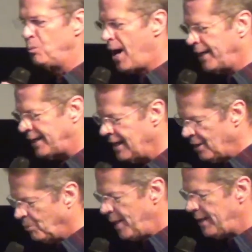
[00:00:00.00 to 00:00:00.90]
body,
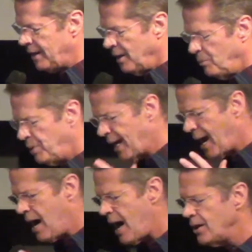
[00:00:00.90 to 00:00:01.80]
but but
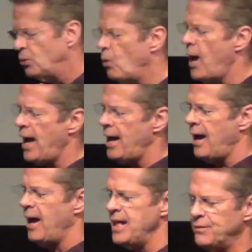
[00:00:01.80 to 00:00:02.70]
I, I don't. I,
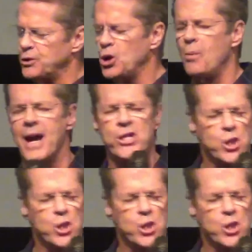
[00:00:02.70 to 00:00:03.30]
even though my